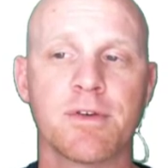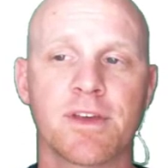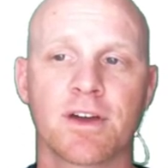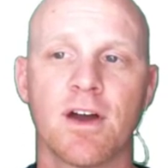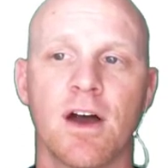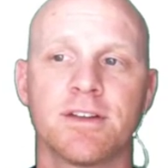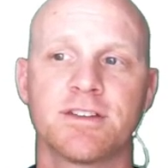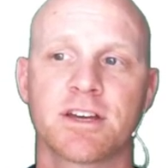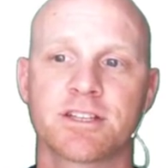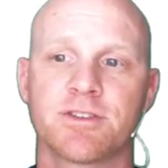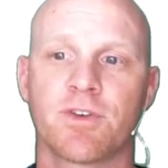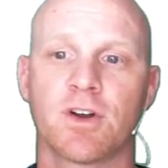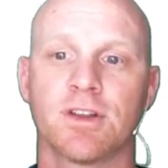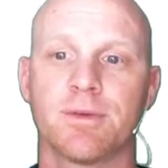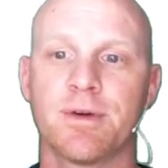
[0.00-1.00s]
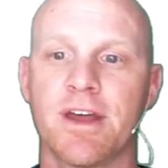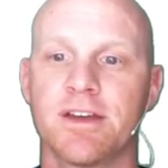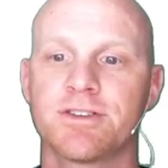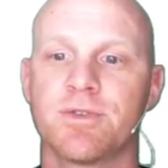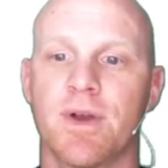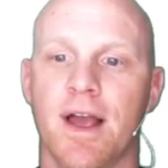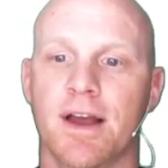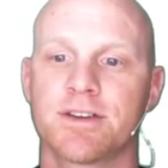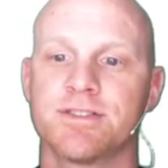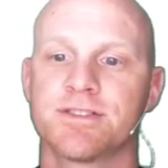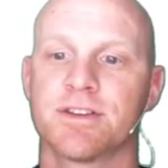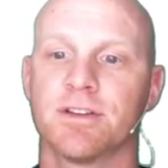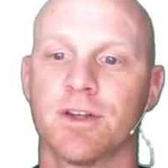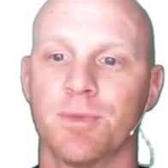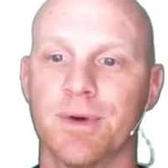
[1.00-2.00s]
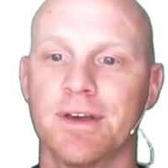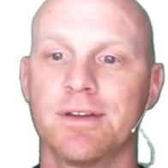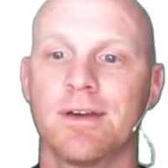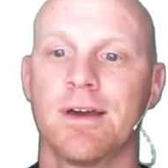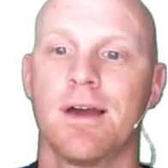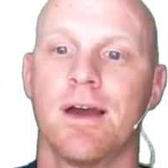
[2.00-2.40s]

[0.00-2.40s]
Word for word: in the context of our elimination reactions in a little bit.